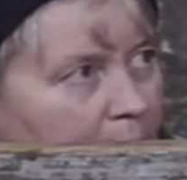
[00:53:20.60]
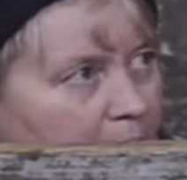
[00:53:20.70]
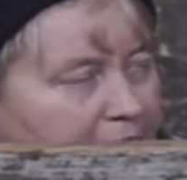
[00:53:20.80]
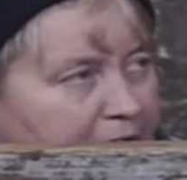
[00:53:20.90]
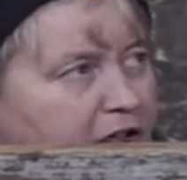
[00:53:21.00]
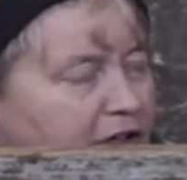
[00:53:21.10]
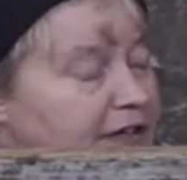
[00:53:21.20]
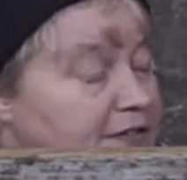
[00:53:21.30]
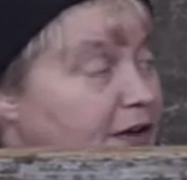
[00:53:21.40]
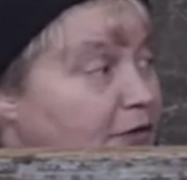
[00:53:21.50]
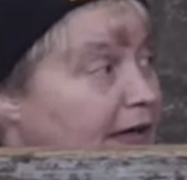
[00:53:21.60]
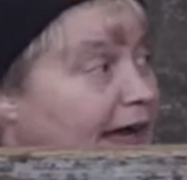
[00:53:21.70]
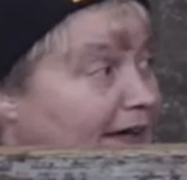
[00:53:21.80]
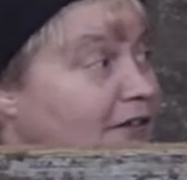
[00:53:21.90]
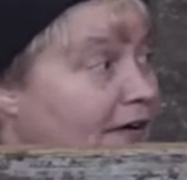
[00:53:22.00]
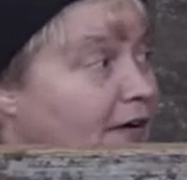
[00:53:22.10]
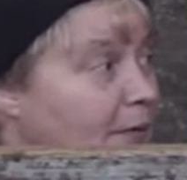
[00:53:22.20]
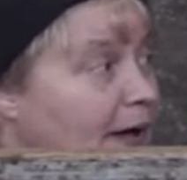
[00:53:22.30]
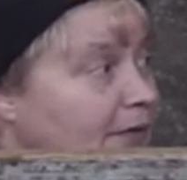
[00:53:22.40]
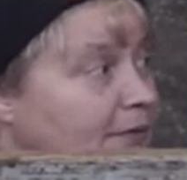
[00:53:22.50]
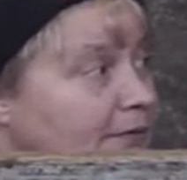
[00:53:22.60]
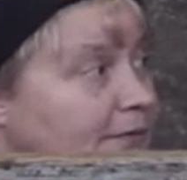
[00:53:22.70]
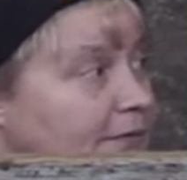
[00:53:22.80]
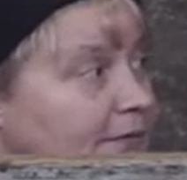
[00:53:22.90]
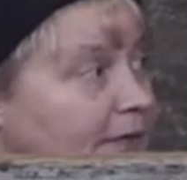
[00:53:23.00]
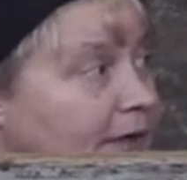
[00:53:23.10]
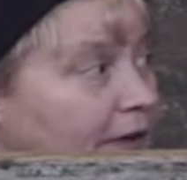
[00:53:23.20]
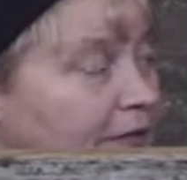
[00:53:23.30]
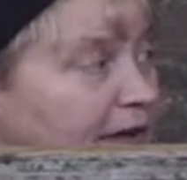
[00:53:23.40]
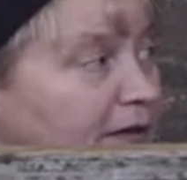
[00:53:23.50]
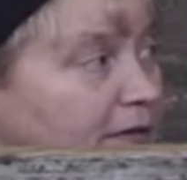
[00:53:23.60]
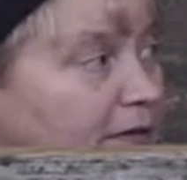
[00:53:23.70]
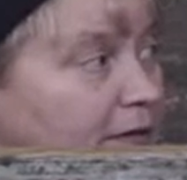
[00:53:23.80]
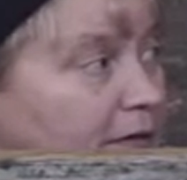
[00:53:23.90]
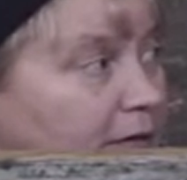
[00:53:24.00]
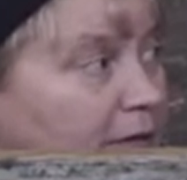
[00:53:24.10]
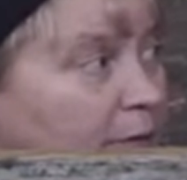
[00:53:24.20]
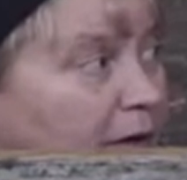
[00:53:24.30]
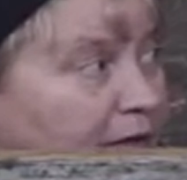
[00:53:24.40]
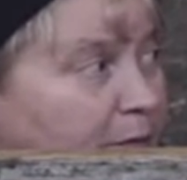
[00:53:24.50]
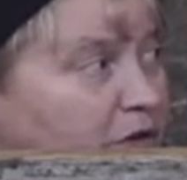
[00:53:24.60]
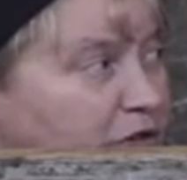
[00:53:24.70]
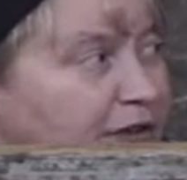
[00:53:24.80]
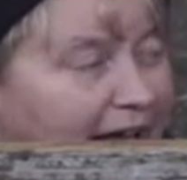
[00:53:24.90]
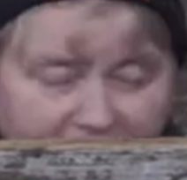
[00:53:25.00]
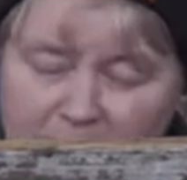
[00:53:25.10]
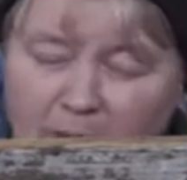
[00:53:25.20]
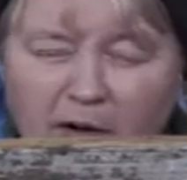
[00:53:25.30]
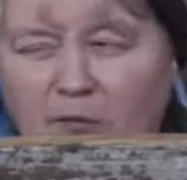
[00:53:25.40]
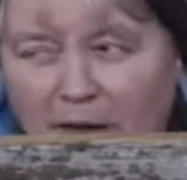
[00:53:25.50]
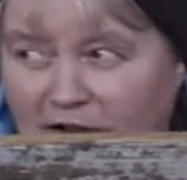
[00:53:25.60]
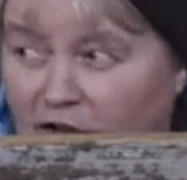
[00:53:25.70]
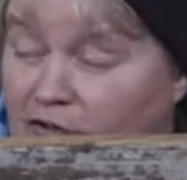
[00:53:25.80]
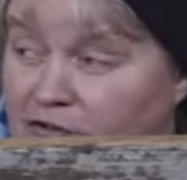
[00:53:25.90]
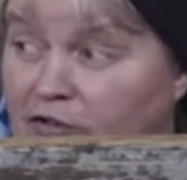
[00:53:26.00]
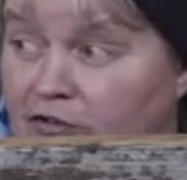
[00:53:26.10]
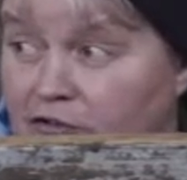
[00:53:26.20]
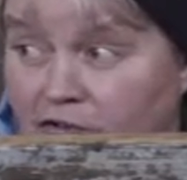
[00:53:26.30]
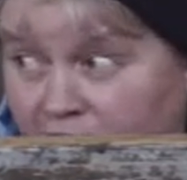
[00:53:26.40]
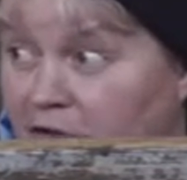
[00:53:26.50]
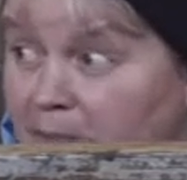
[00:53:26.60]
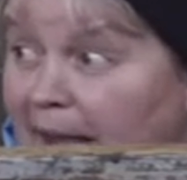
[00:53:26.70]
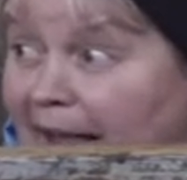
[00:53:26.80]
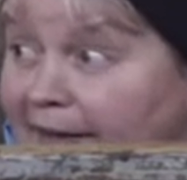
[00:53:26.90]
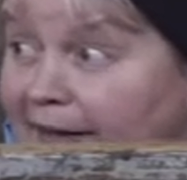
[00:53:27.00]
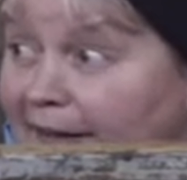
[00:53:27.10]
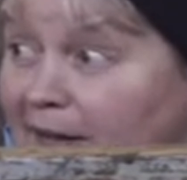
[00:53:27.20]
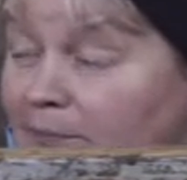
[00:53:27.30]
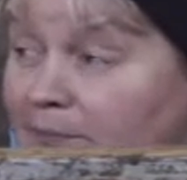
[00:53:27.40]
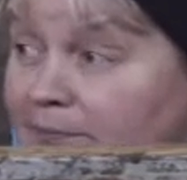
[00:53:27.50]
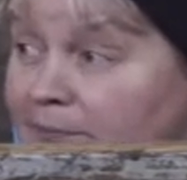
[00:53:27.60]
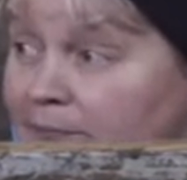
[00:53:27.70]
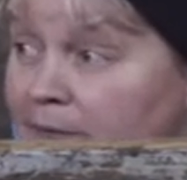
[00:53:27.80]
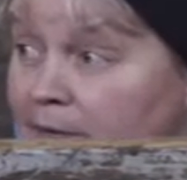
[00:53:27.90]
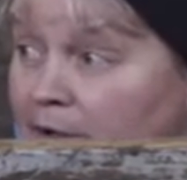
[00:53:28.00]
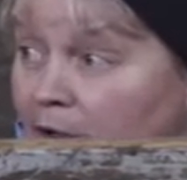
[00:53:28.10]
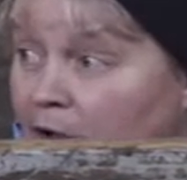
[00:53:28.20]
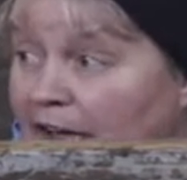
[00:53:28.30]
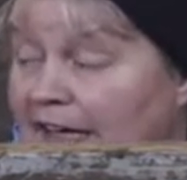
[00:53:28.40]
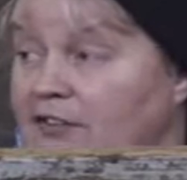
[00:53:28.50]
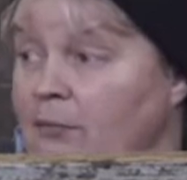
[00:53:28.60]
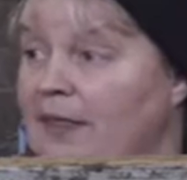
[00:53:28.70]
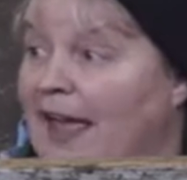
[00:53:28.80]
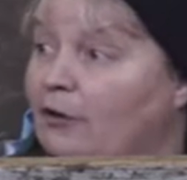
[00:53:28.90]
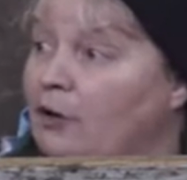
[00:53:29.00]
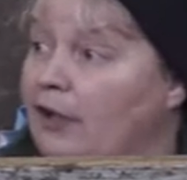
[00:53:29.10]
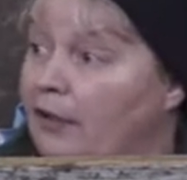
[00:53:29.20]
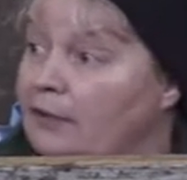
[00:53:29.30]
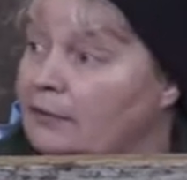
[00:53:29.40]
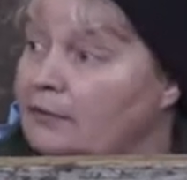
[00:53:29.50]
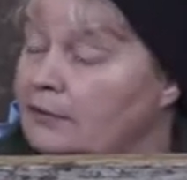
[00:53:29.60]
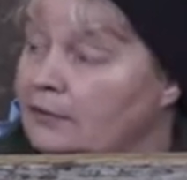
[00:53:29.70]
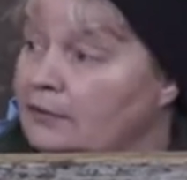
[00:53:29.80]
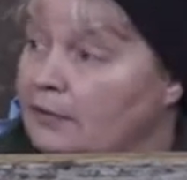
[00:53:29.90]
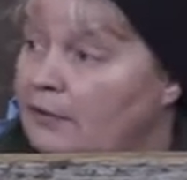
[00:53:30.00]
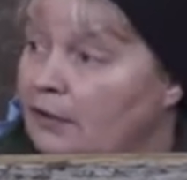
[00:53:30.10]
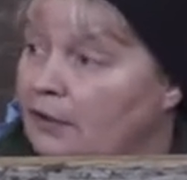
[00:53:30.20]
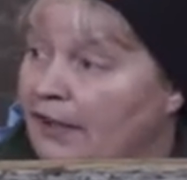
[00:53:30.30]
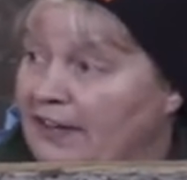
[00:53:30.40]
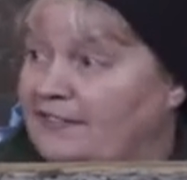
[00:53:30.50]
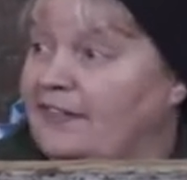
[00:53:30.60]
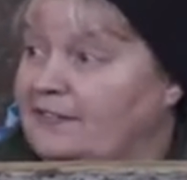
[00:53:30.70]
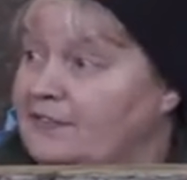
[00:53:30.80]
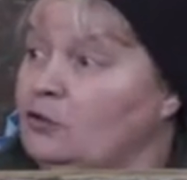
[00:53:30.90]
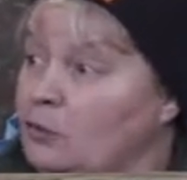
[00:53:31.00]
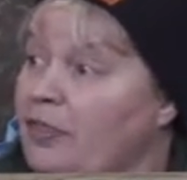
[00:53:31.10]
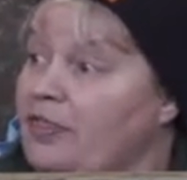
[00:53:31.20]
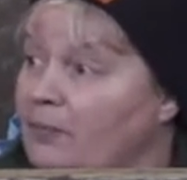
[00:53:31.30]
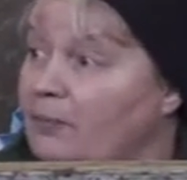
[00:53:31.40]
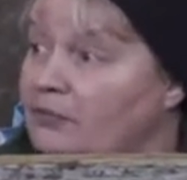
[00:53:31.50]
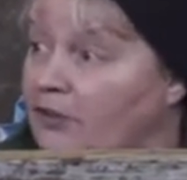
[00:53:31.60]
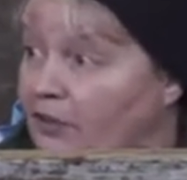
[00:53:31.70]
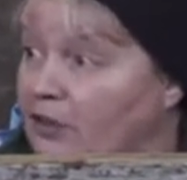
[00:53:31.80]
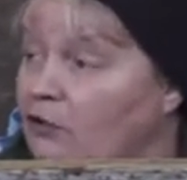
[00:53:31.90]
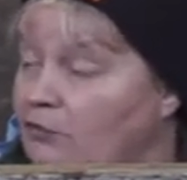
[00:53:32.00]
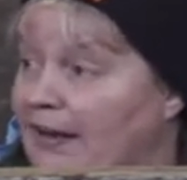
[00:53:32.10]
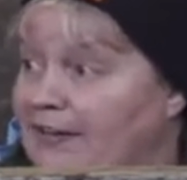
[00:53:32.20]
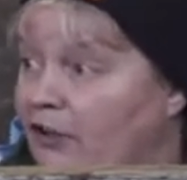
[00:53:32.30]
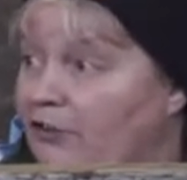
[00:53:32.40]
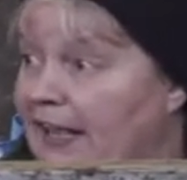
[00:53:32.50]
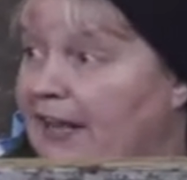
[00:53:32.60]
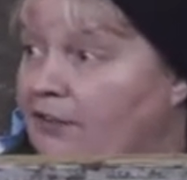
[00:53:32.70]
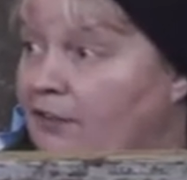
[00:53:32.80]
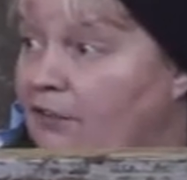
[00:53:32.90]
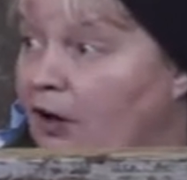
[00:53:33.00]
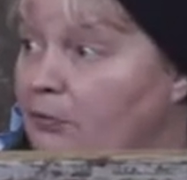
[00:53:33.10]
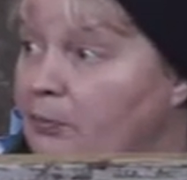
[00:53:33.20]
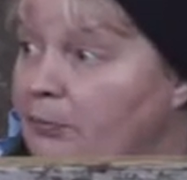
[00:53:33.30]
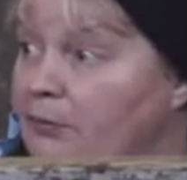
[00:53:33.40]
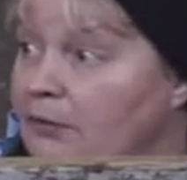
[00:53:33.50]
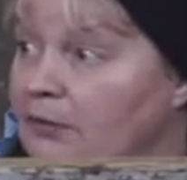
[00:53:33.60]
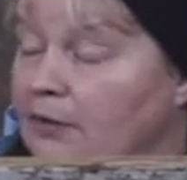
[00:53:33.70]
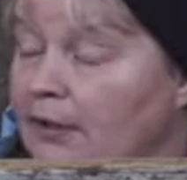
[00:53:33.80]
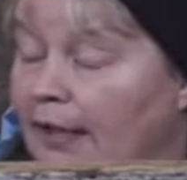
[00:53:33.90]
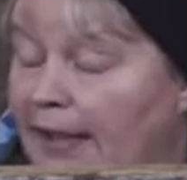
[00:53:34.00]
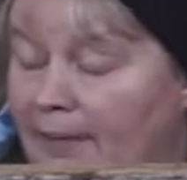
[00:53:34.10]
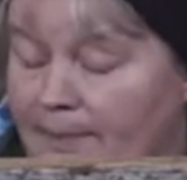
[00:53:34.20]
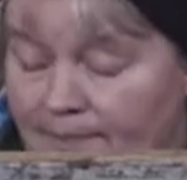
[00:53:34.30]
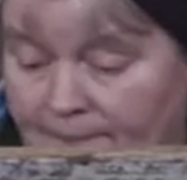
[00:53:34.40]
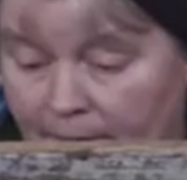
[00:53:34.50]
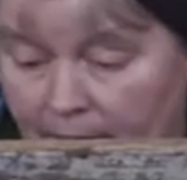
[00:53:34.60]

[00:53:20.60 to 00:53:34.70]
I think you need to know your cattle very well. I think, I think we should get to a point where youngsters sh shouldn't be handling them, at least without a, uh, an assistant with them, so that you're ready on the end of the rope. Um,